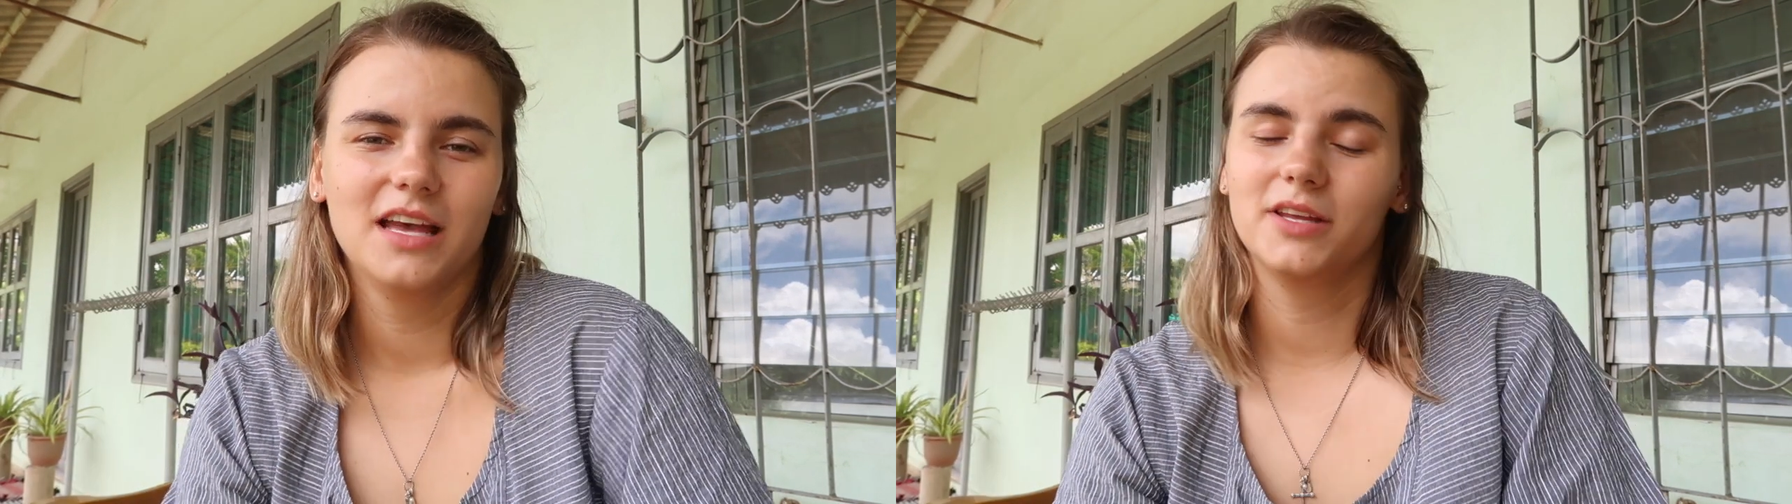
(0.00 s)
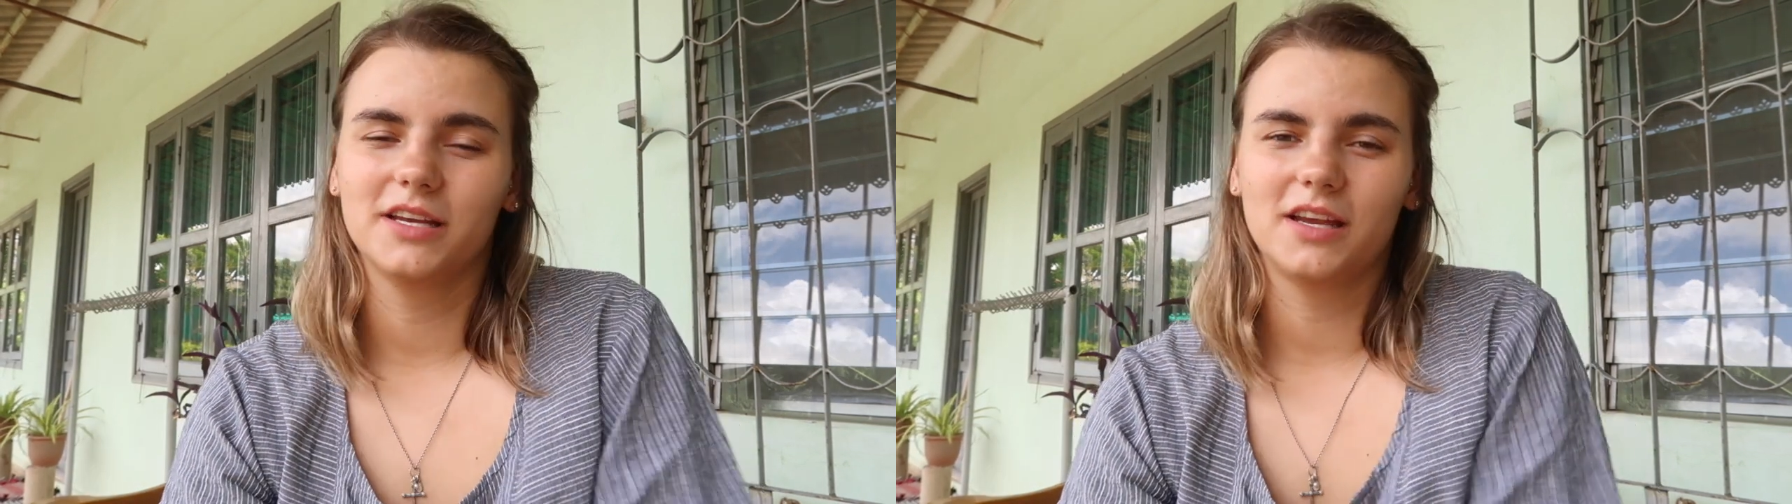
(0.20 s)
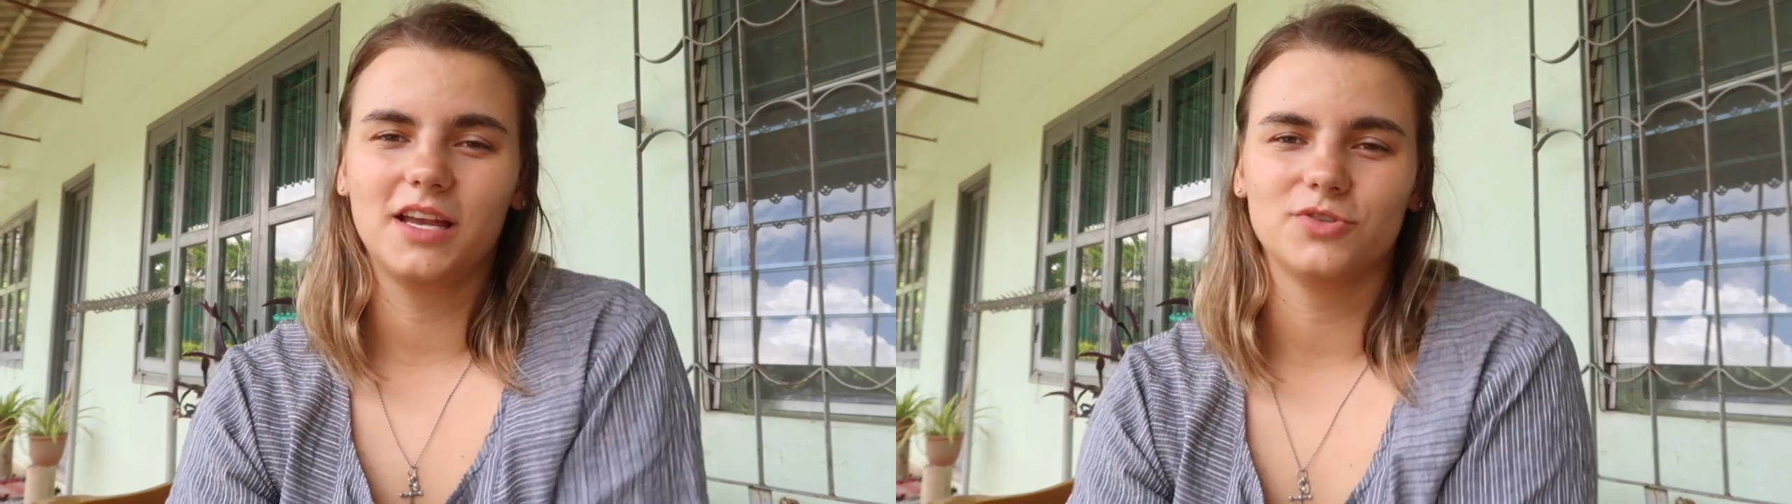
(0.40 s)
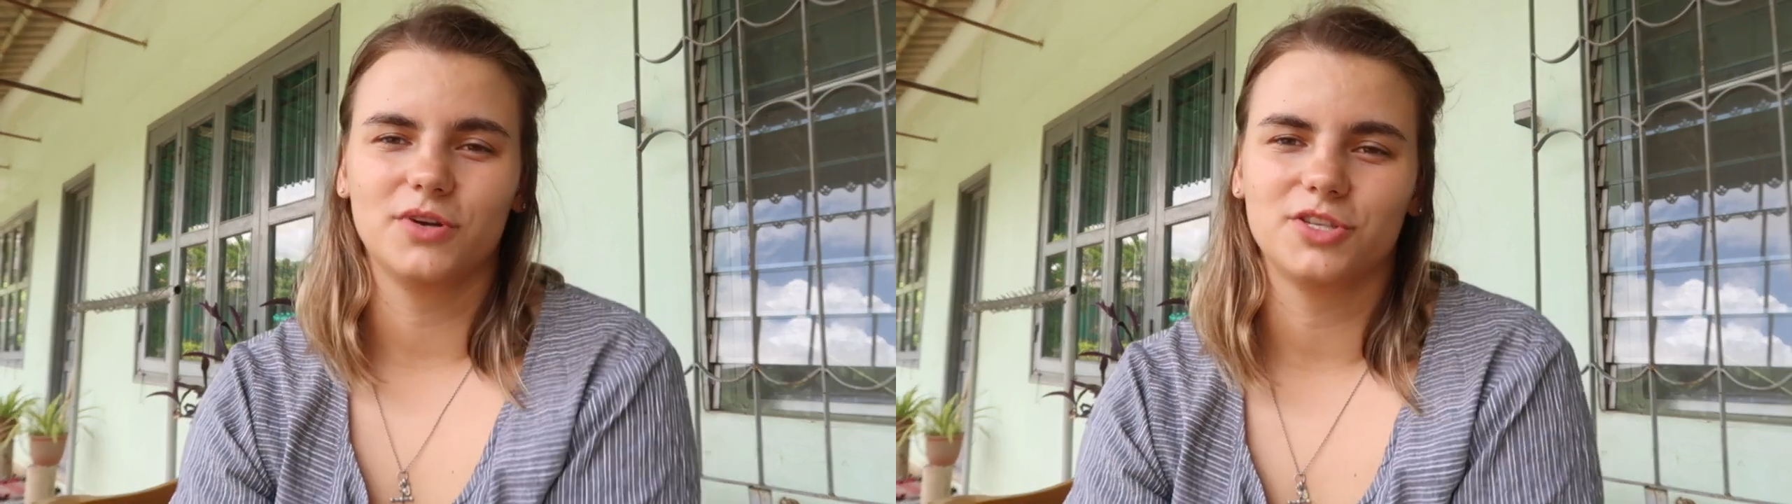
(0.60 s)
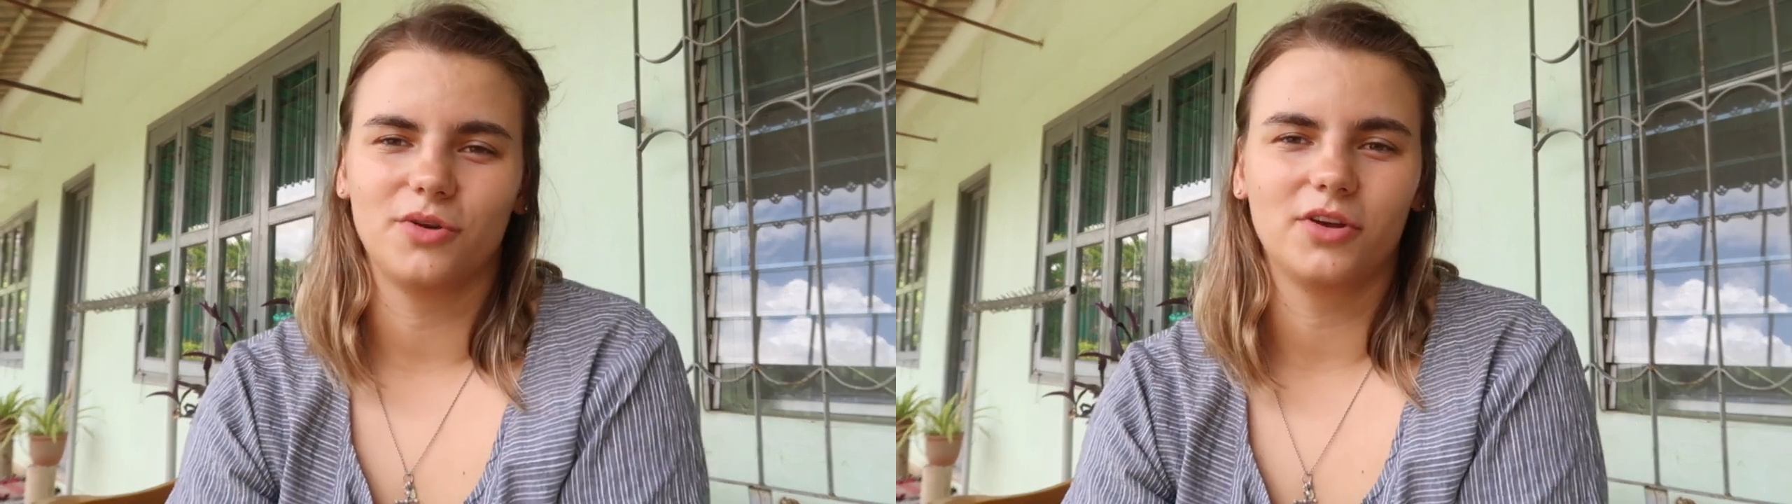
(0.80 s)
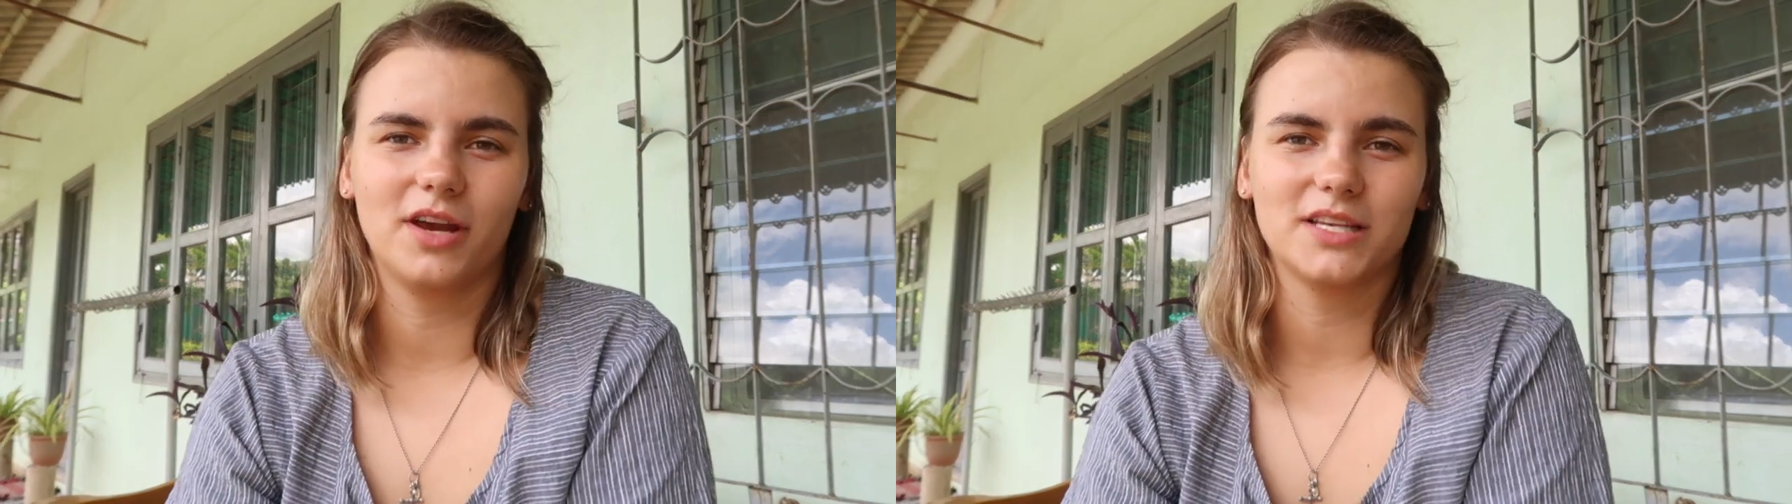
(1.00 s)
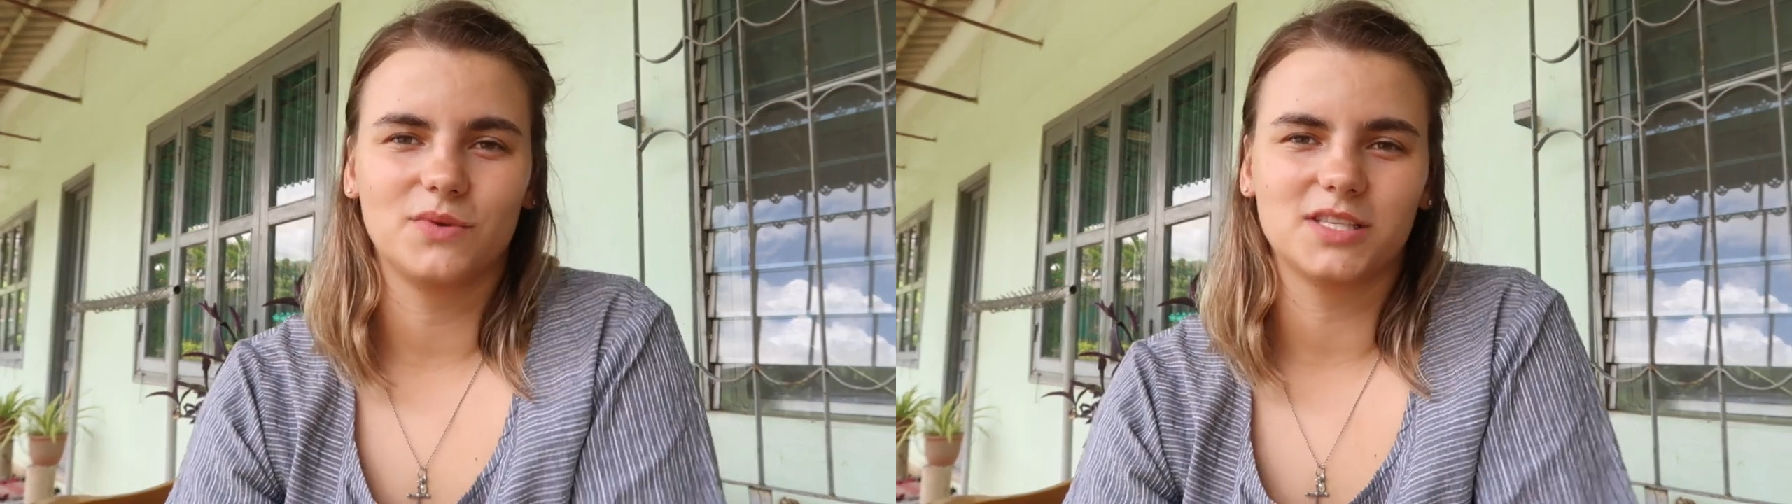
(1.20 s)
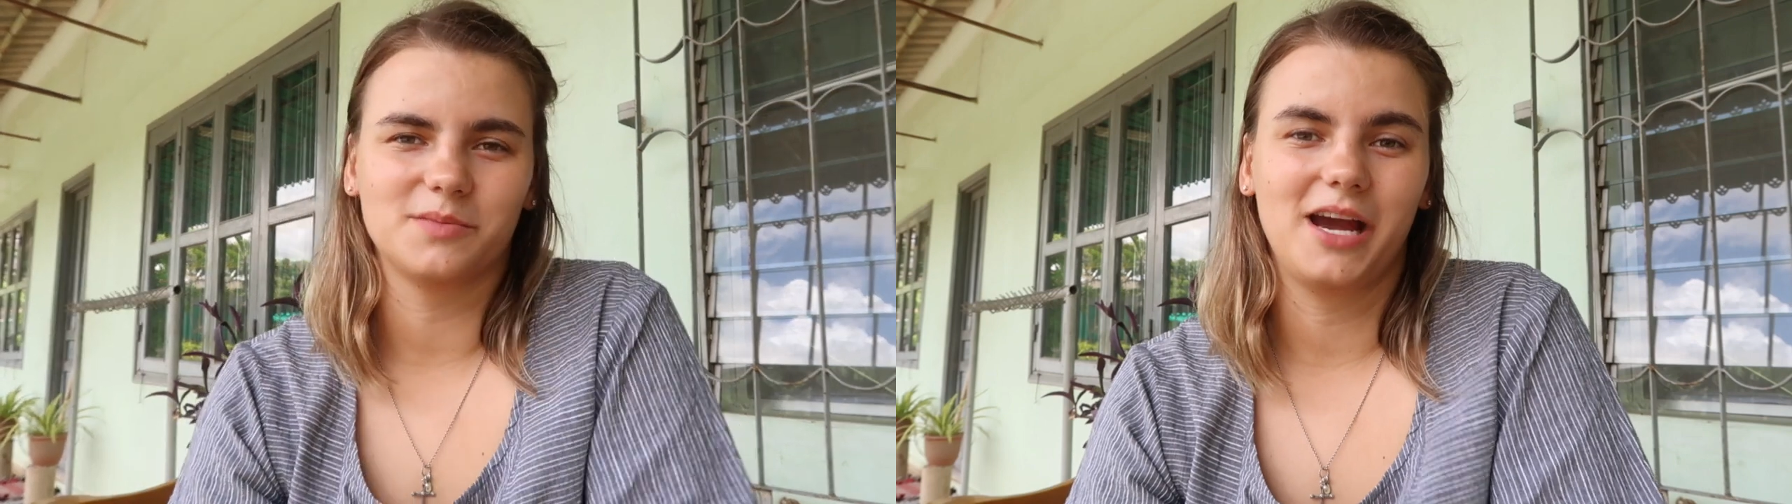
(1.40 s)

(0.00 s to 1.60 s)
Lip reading: Really enjoyed showing you guys what's